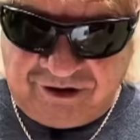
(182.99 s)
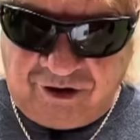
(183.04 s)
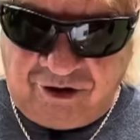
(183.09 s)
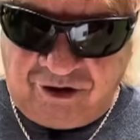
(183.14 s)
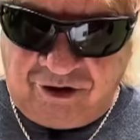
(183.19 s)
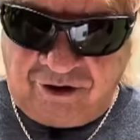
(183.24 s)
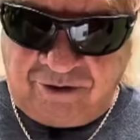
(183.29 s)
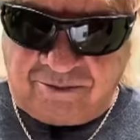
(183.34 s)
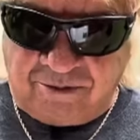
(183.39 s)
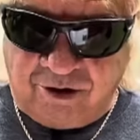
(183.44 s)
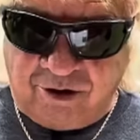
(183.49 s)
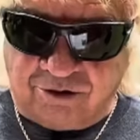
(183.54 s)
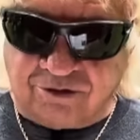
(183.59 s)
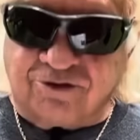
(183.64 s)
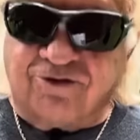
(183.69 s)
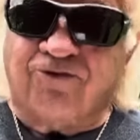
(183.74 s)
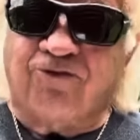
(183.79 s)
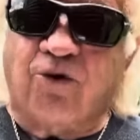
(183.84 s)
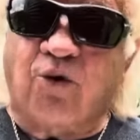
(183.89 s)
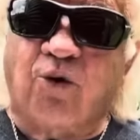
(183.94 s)

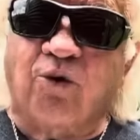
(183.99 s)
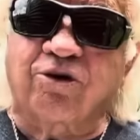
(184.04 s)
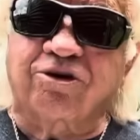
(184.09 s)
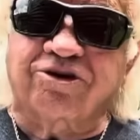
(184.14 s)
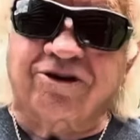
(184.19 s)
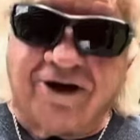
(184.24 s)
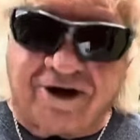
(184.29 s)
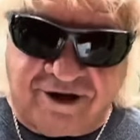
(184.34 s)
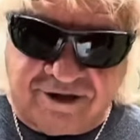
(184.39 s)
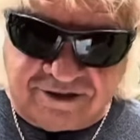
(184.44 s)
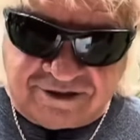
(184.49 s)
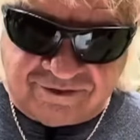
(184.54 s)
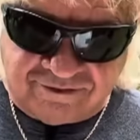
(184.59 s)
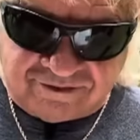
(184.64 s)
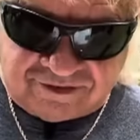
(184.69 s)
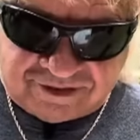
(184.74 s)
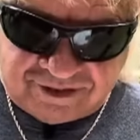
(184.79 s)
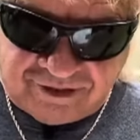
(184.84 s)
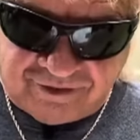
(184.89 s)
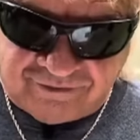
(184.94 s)
Almost four tons of
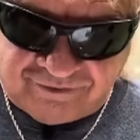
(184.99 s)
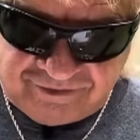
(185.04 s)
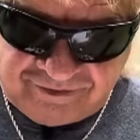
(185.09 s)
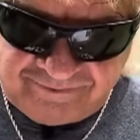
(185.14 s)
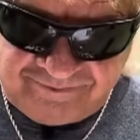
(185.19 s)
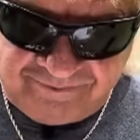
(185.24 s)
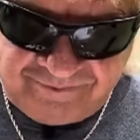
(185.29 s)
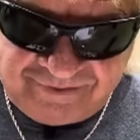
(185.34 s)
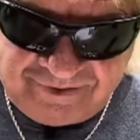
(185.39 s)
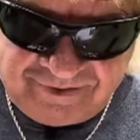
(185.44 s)
silver.